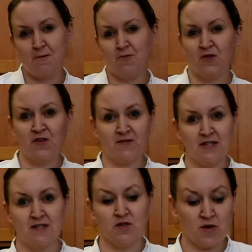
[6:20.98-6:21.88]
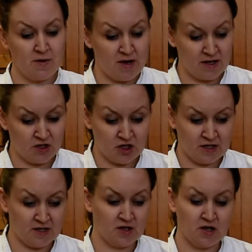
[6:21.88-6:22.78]
for 15 to 20 minutes
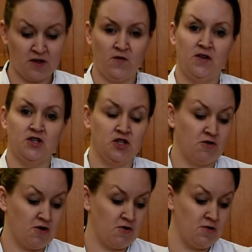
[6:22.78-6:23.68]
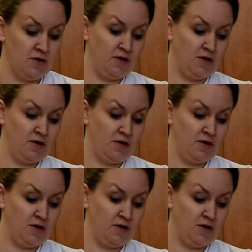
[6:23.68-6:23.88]
just to cook the fish through.